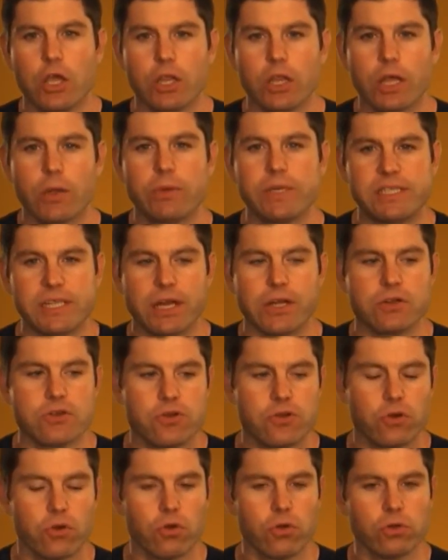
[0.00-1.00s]
like we said,
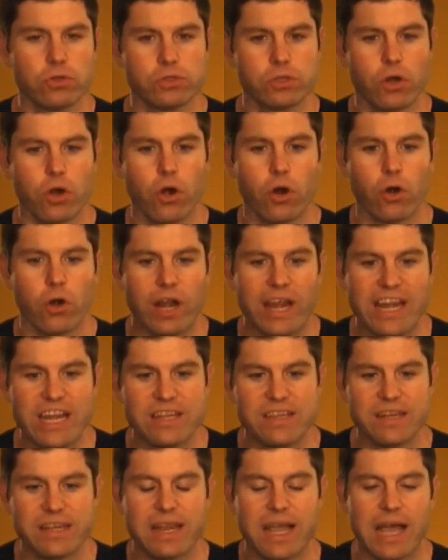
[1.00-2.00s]
girls are
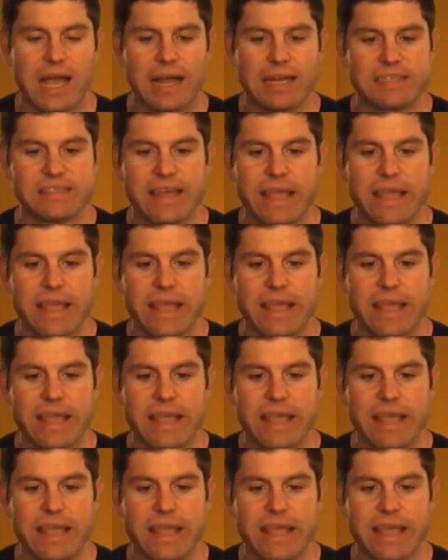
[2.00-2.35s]
into guys